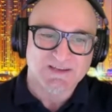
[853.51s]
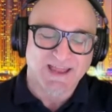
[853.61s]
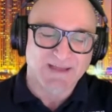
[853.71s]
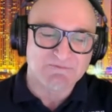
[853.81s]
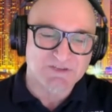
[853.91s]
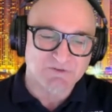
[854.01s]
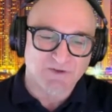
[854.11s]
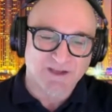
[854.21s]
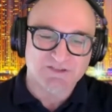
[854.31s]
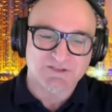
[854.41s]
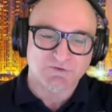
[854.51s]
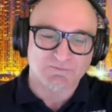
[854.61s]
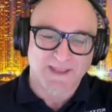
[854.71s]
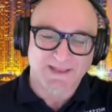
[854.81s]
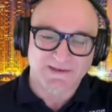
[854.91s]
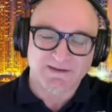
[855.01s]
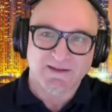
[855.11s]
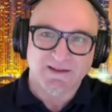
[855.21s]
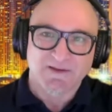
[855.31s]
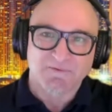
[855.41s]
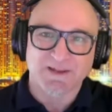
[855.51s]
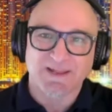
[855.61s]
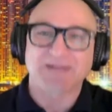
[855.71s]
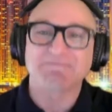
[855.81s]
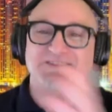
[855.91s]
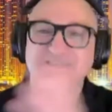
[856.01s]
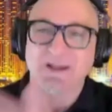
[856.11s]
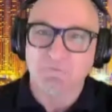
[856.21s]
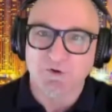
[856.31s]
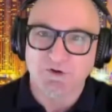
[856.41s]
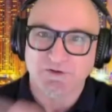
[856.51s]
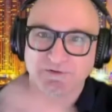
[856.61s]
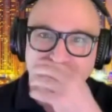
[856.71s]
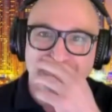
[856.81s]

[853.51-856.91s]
generational men when it comes to that word?